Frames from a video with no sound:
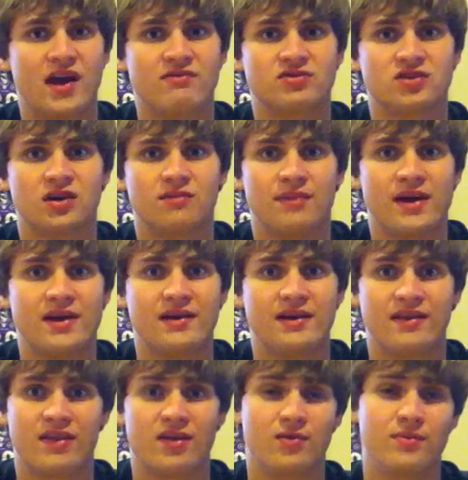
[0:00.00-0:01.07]
have Sean Payton
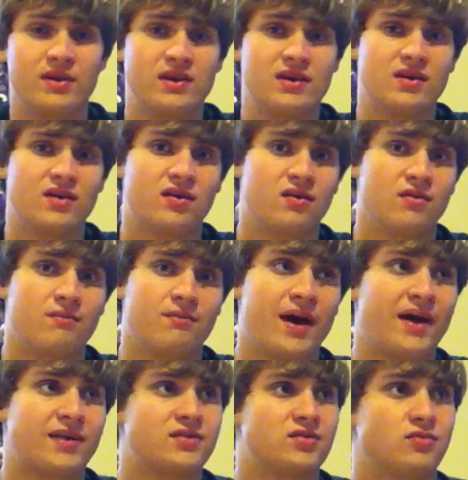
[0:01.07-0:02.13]
and they'll be
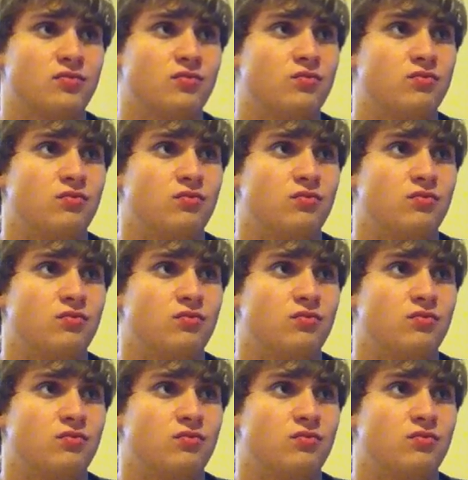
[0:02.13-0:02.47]
back to